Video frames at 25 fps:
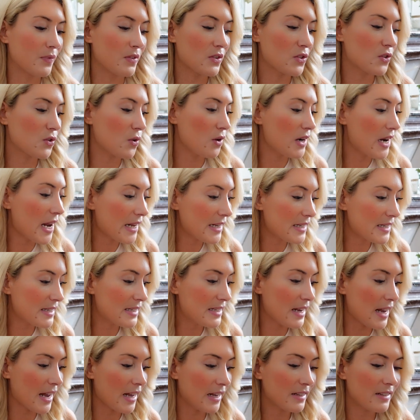So let's
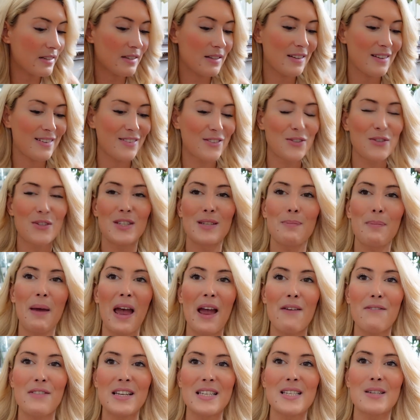start to
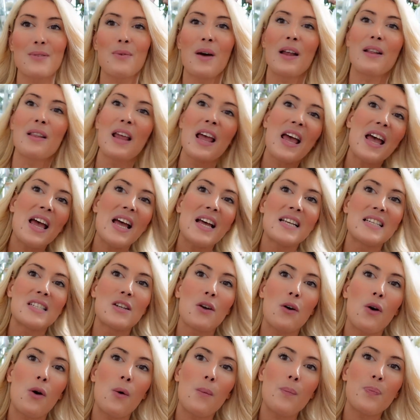spray this one.
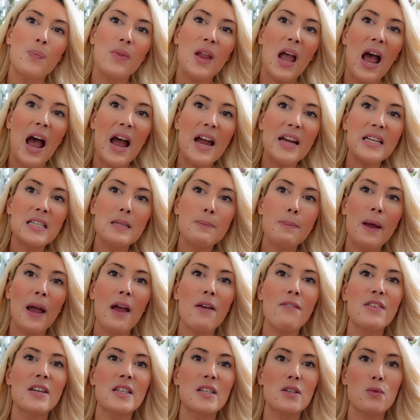So I
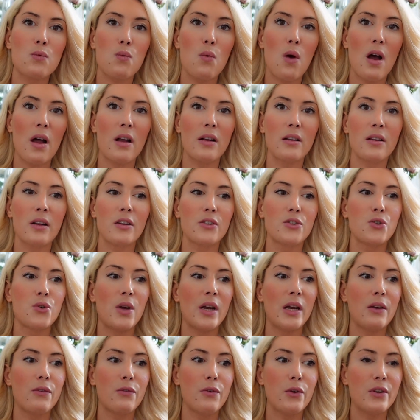spray this one
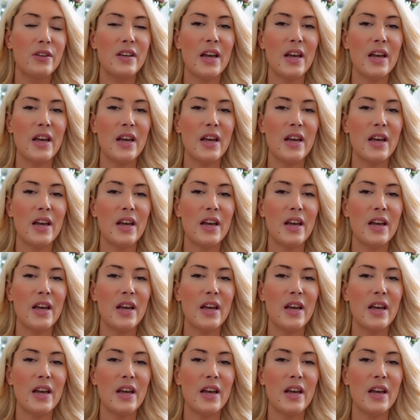during the